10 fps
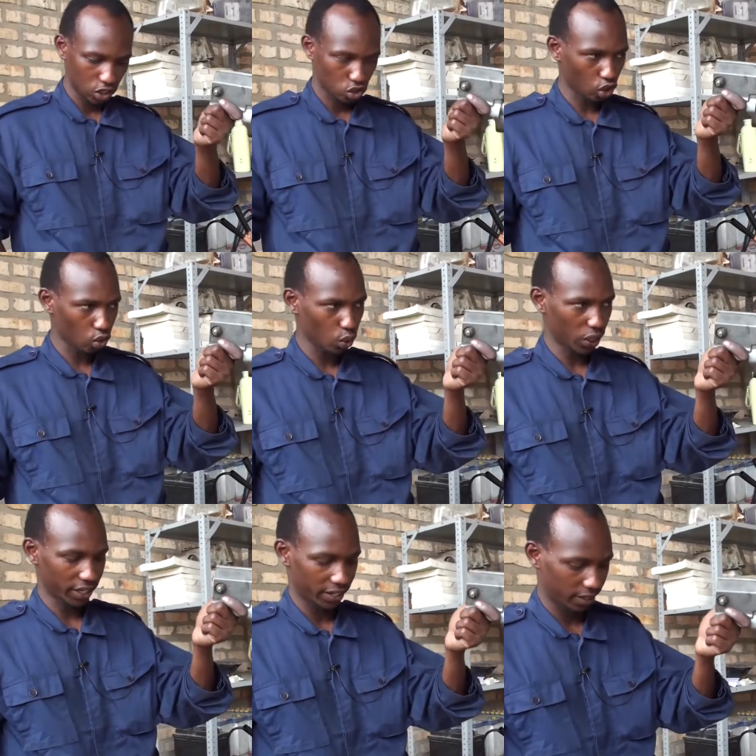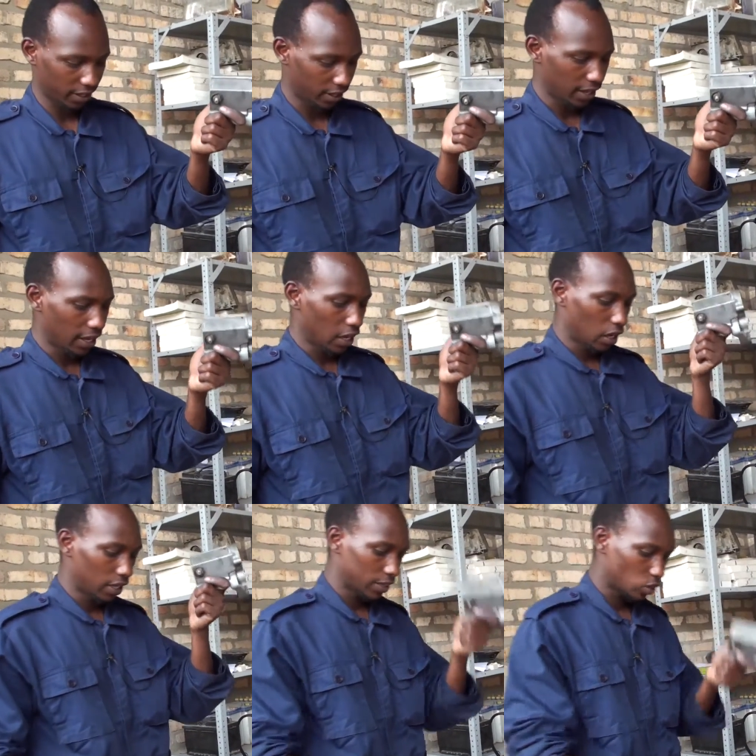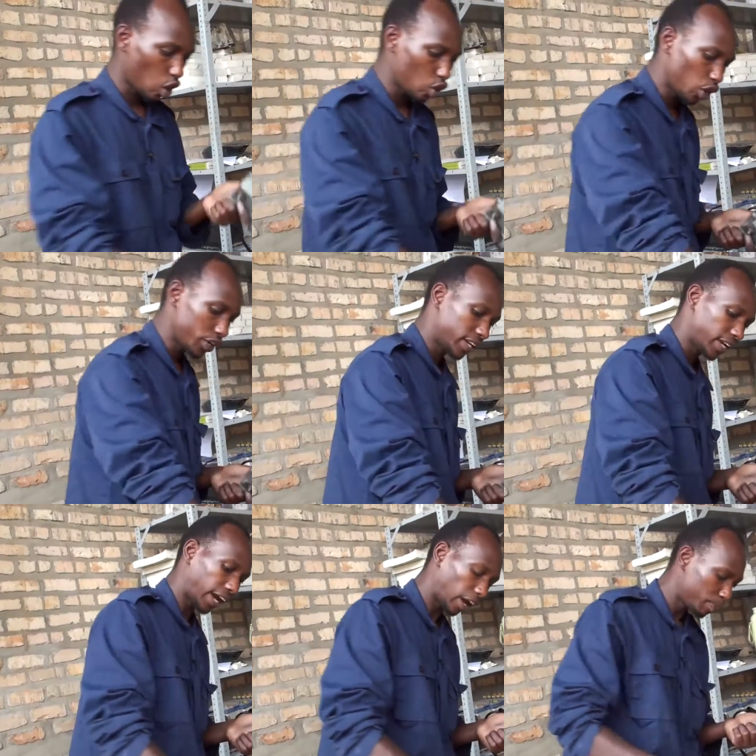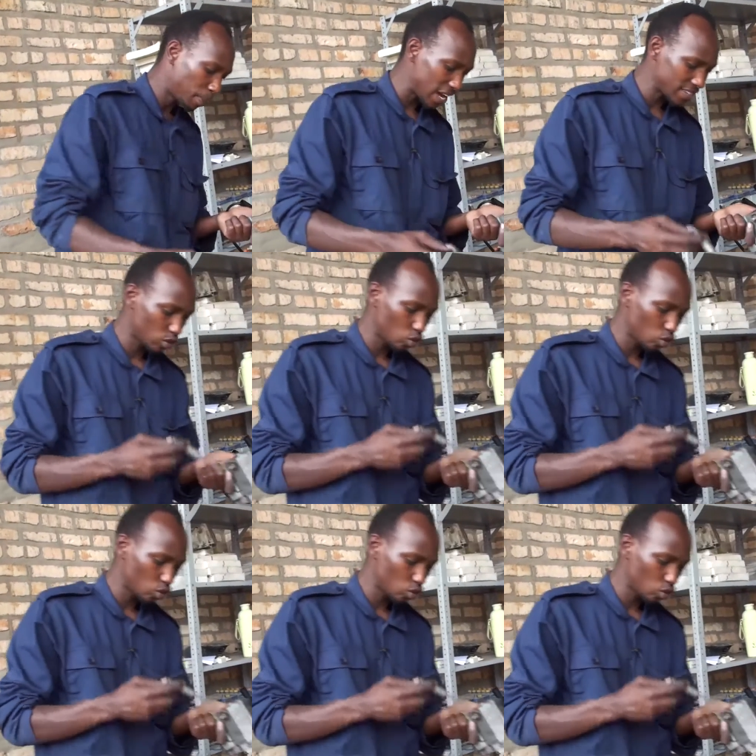solenoid. Solenoid help us